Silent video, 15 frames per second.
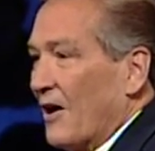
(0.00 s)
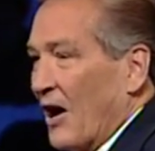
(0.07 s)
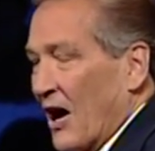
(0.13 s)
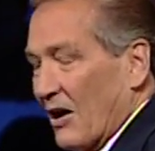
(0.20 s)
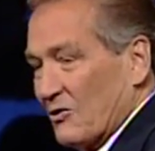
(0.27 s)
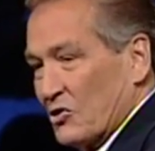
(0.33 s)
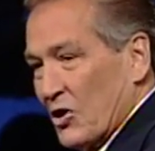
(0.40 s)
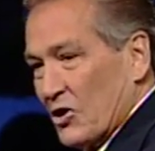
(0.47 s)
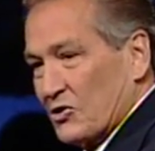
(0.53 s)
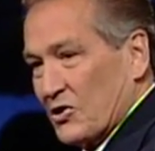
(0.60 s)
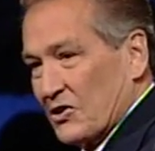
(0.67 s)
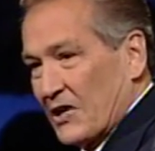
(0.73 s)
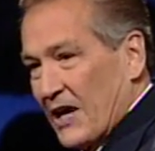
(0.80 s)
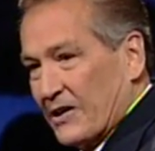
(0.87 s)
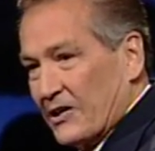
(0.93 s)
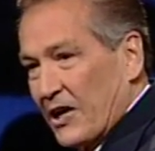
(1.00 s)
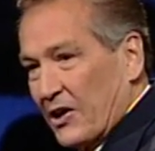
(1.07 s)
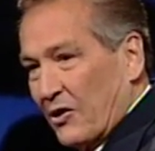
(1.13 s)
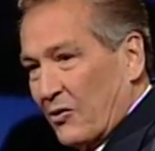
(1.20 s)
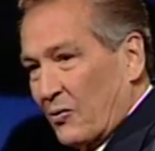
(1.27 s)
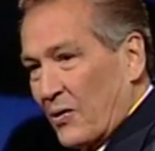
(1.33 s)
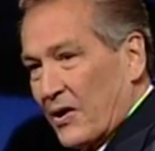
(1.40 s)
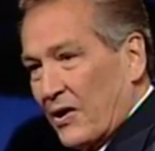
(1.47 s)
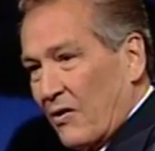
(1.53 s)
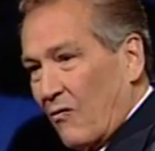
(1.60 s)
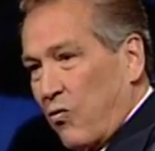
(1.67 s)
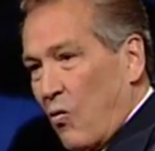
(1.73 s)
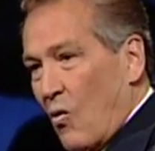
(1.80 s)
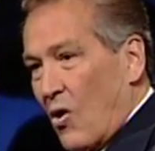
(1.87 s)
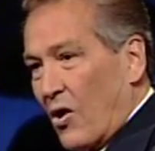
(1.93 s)
Uh, just as I take a drink
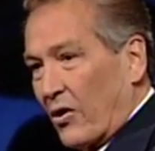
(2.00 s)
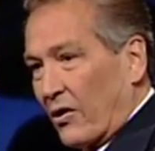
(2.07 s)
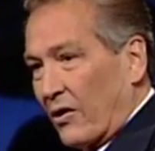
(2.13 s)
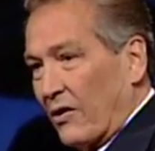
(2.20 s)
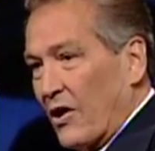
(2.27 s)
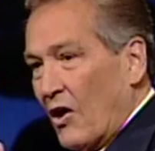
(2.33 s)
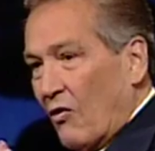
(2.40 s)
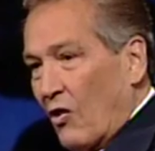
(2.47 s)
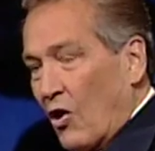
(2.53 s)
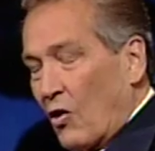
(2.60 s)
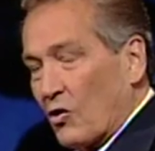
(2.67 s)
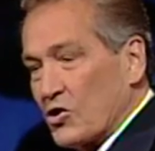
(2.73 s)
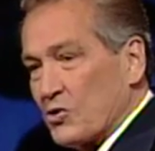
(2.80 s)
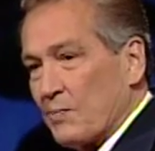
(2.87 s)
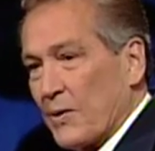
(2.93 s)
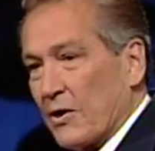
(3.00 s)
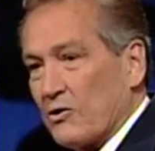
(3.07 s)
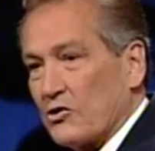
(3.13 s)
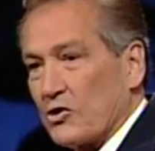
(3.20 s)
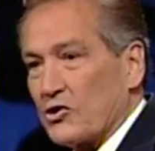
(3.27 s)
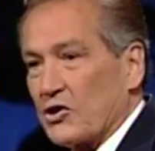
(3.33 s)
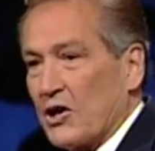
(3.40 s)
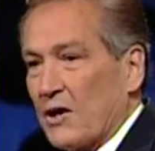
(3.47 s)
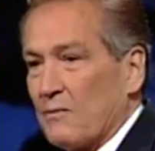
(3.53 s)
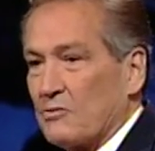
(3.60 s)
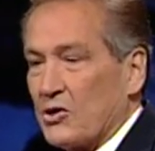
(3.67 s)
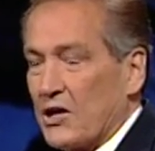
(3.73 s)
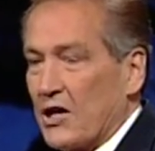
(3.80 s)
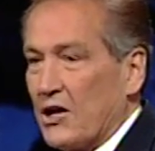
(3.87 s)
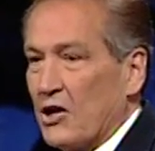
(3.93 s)
of water, the Holy Spirit just
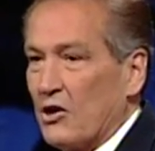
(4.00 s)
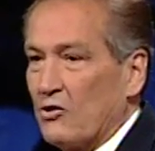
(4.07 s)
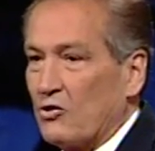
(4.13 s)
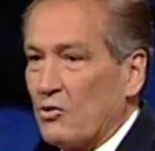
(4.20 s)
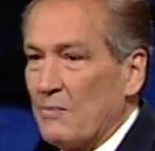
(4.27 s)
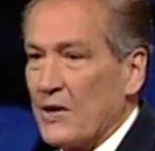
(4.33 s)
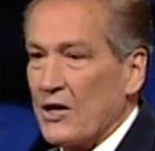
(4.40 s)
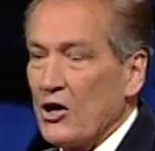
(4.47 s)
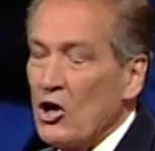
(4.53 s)
comes into me.